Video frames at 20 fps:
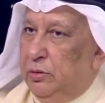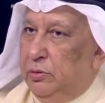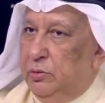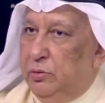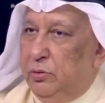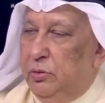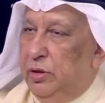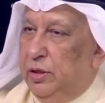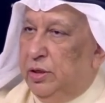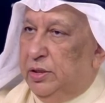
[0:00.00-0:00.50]

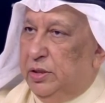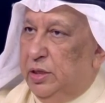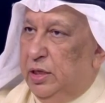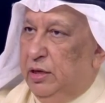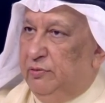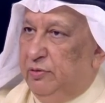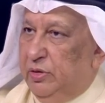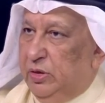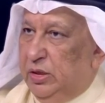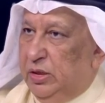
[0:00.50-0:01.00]
do their
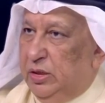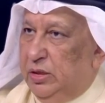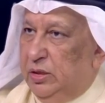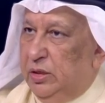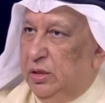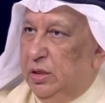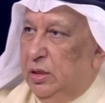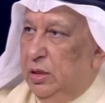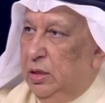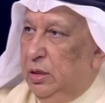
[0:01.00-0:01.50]
services
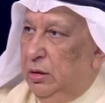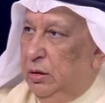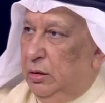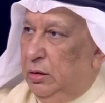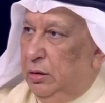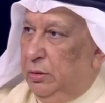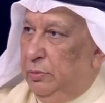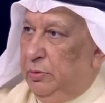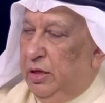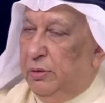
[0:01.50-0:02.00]

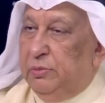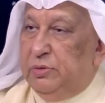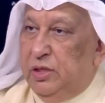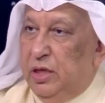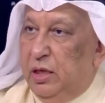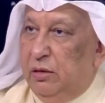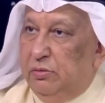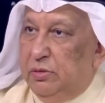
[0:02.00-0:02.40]
themselves.